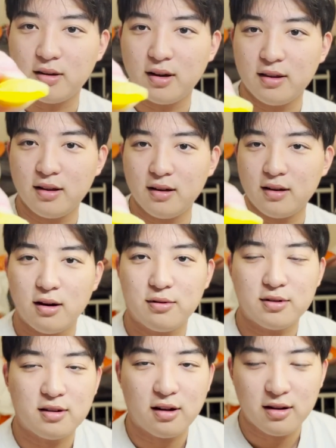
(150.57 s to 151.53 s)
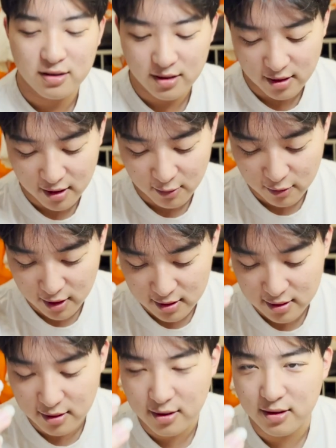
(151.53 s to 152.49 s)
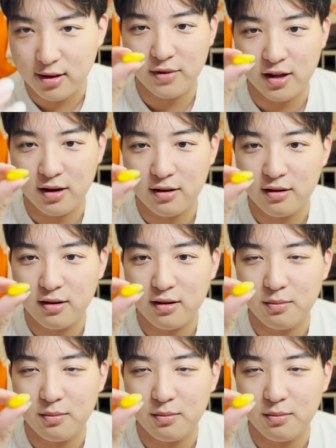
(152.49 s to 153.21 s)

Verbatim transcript: I think, was Toxic Waste not like thicker?